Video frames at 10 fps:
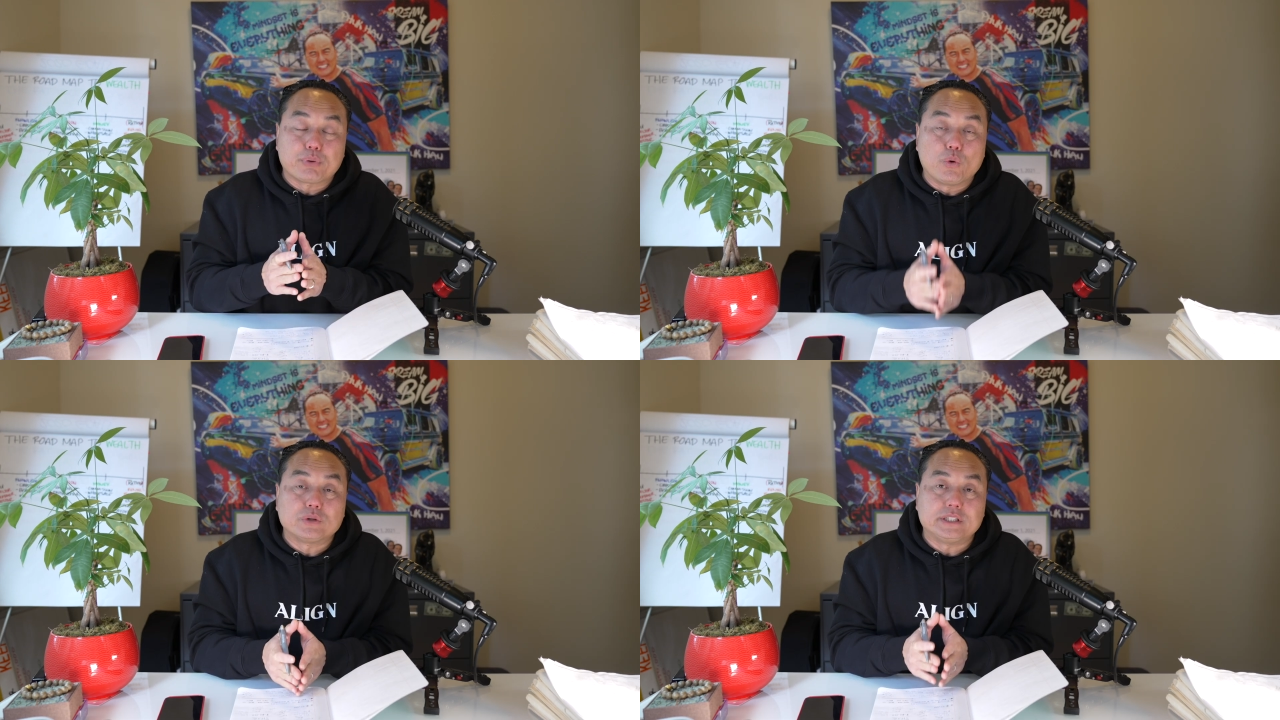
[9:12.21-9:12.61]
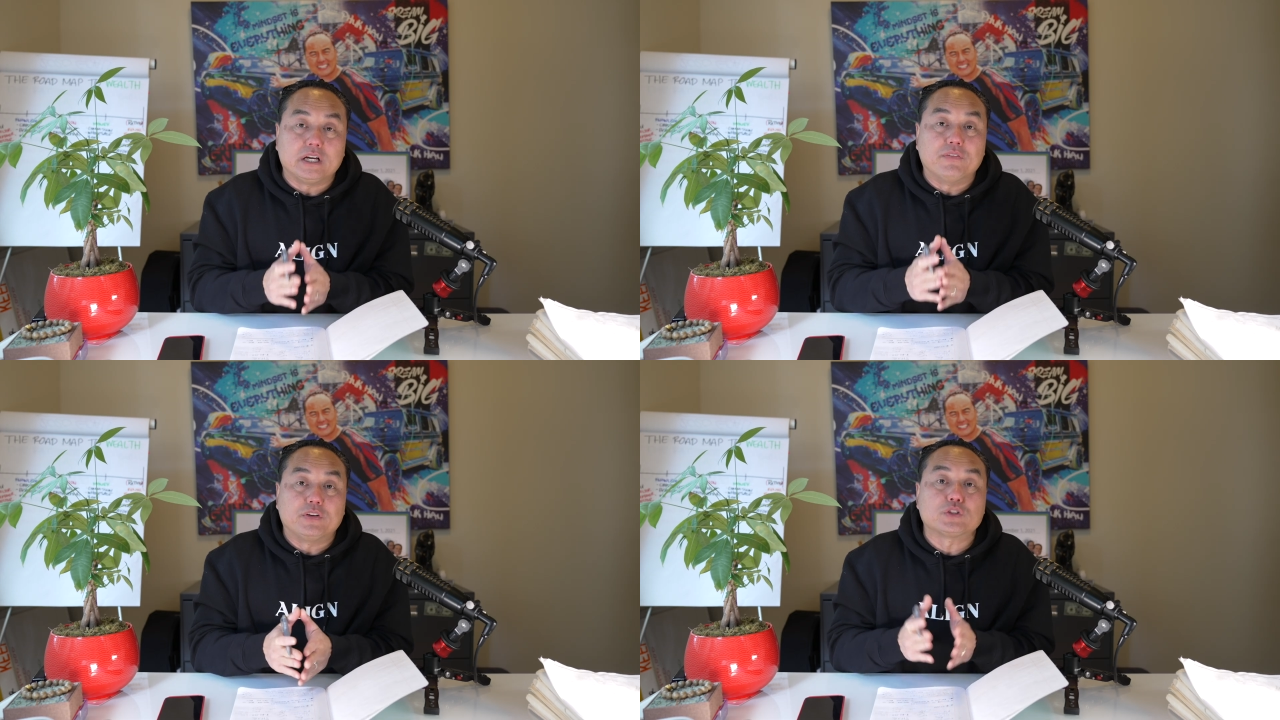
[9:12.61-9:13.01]
proceed
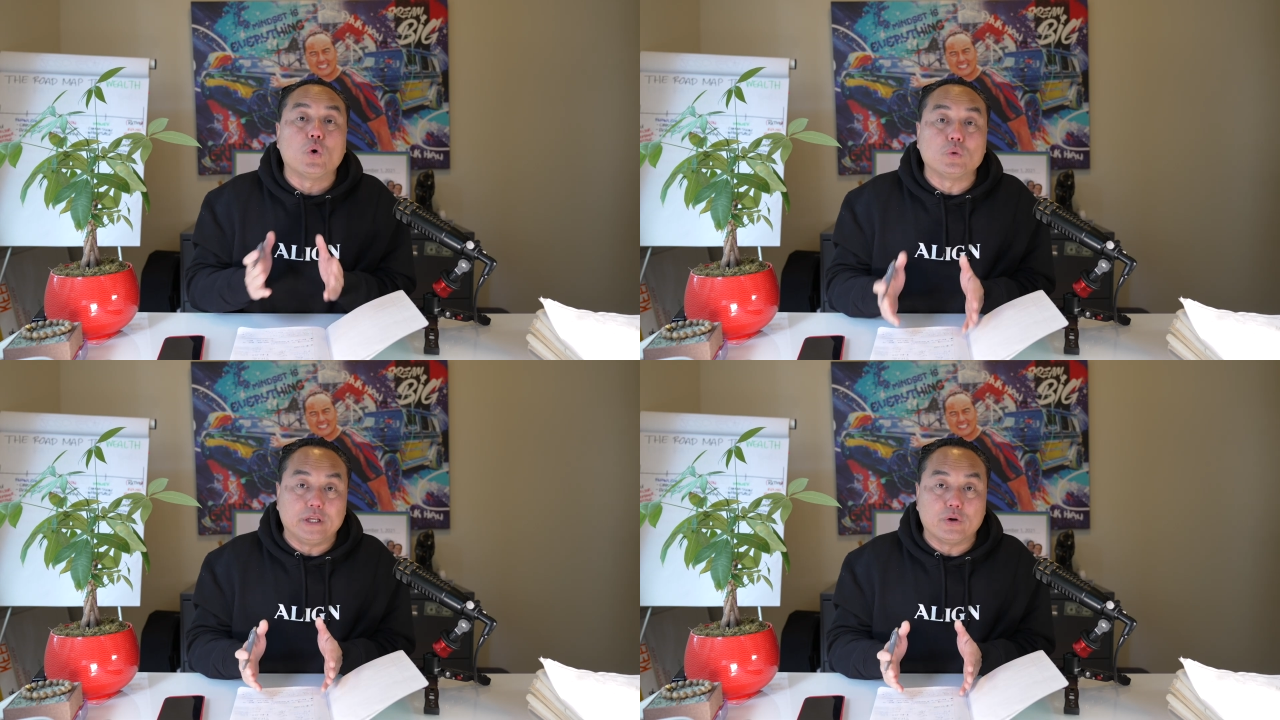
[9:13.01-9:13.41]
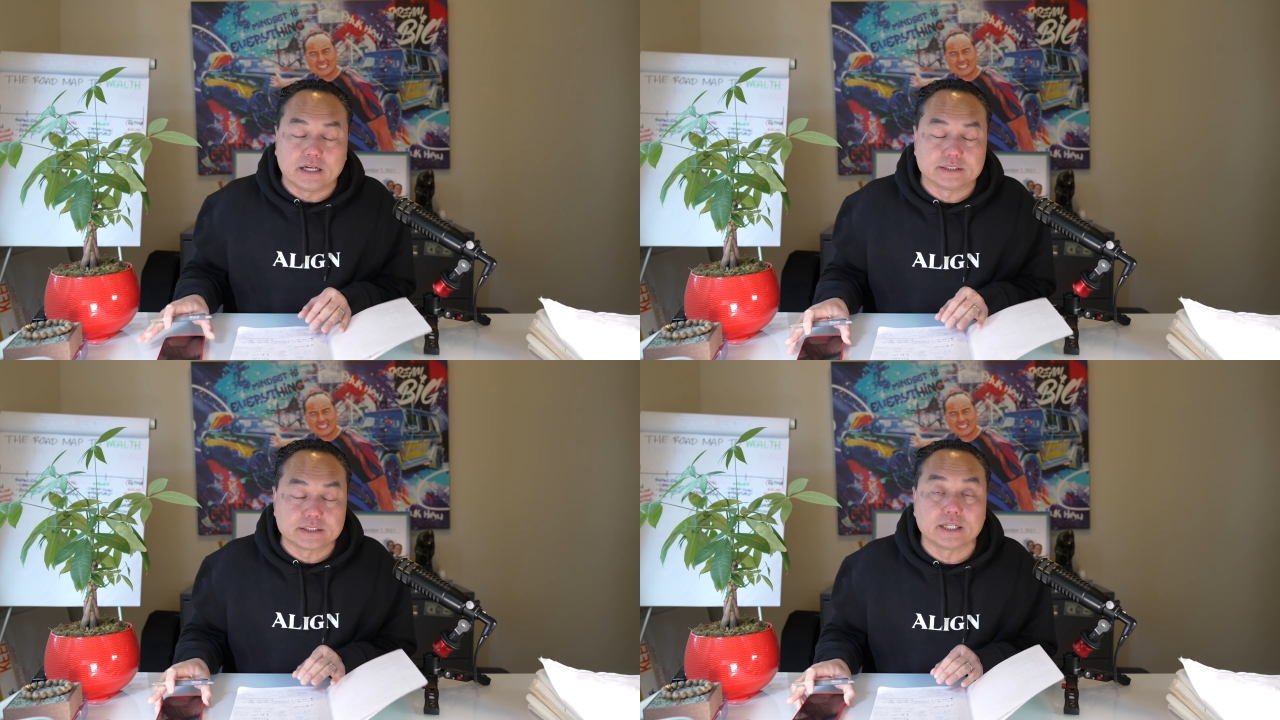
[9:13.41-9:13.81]
of this whole deal
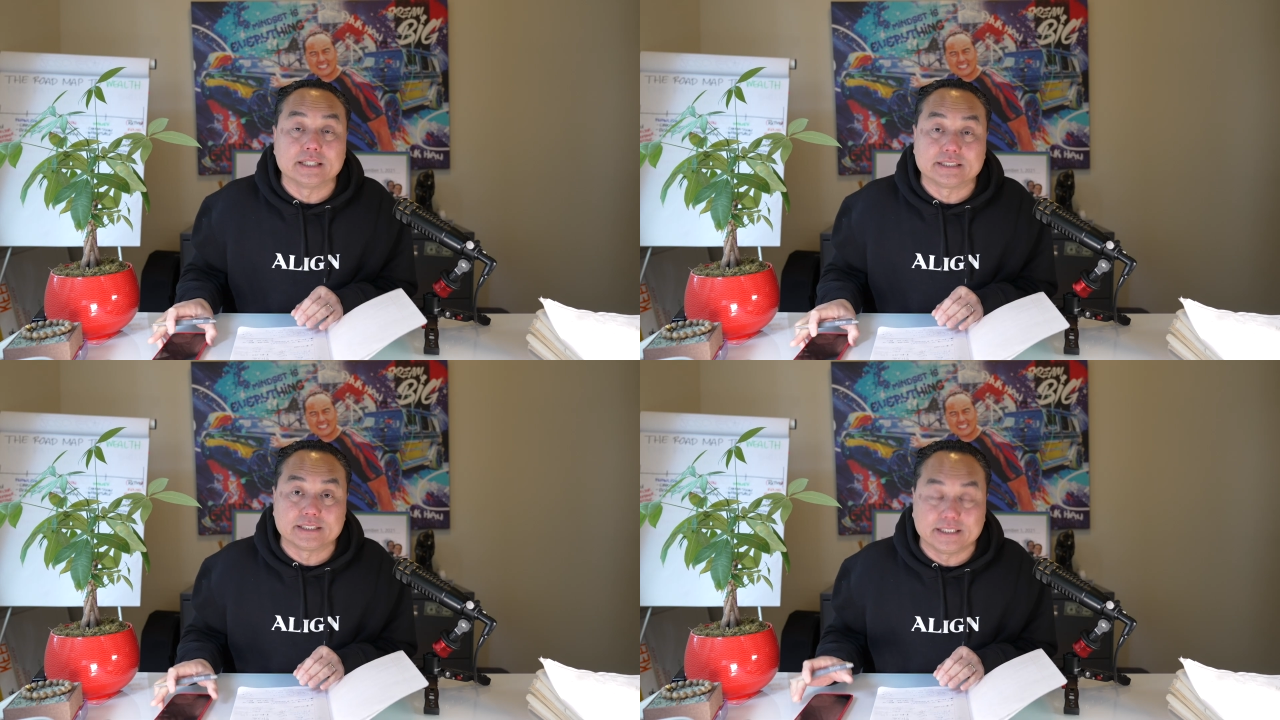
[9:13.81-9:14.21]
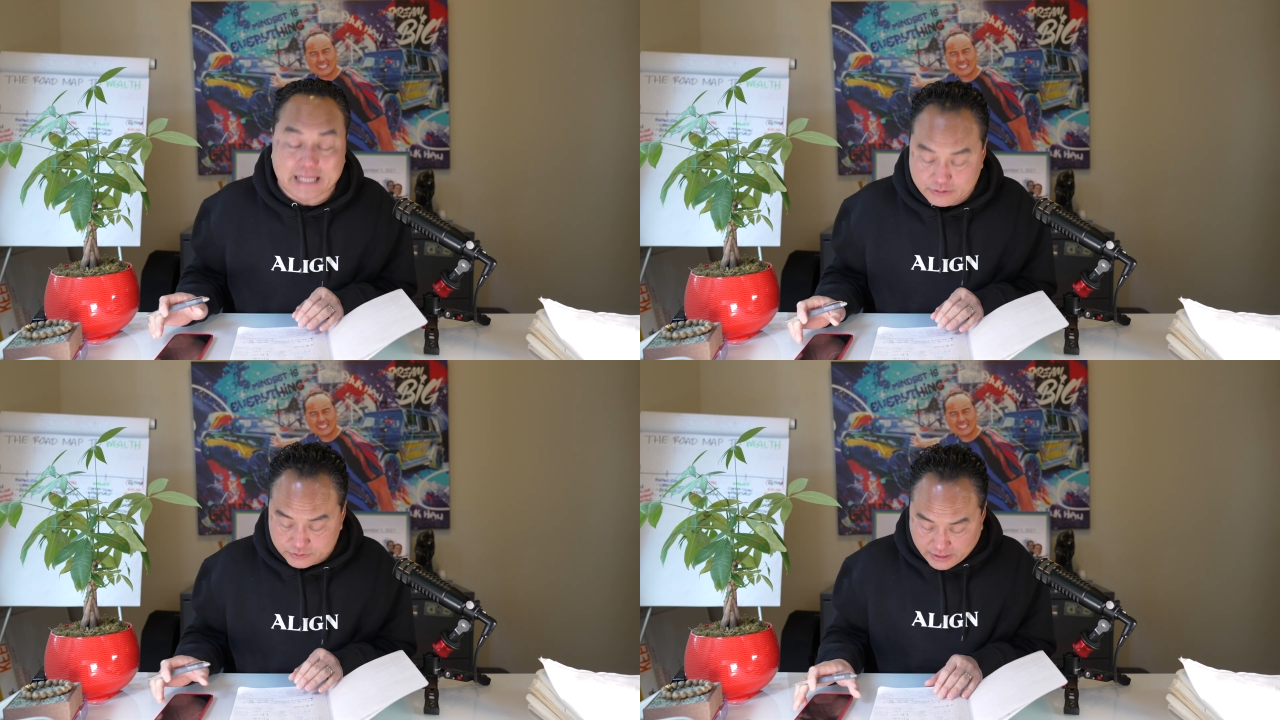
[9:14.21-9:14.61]
at
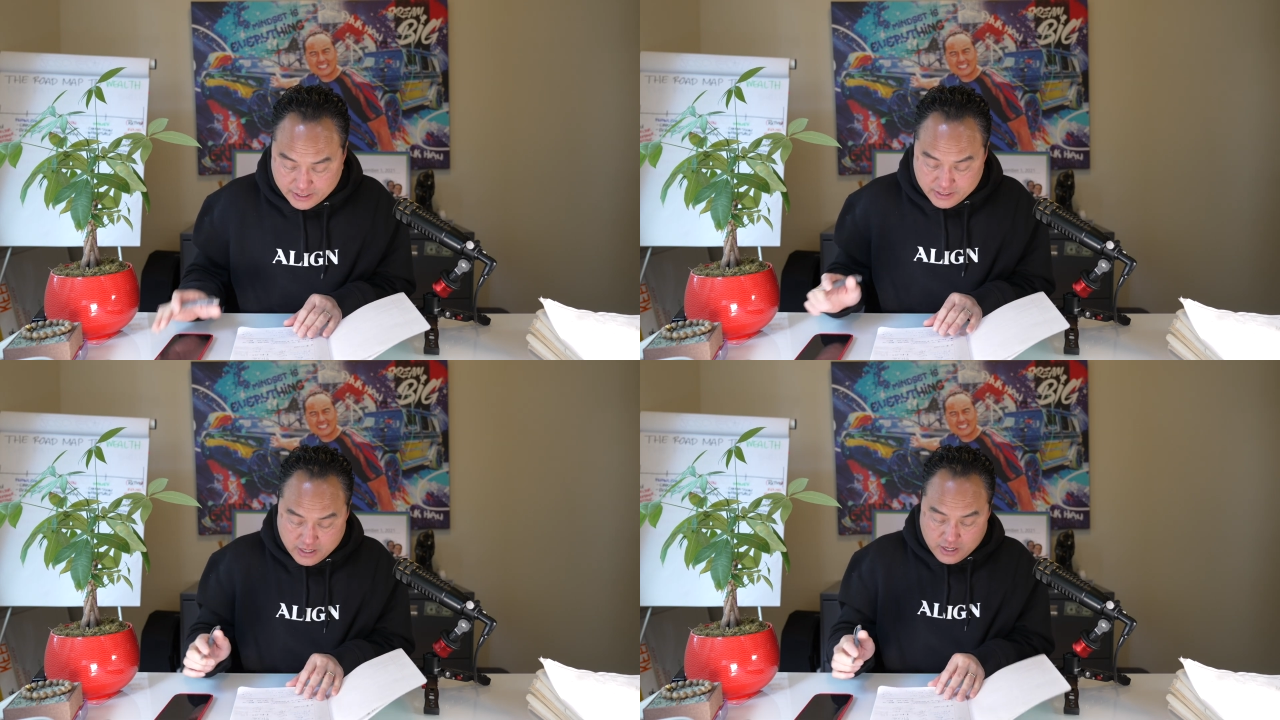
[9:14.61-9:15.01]
$660,000, okay?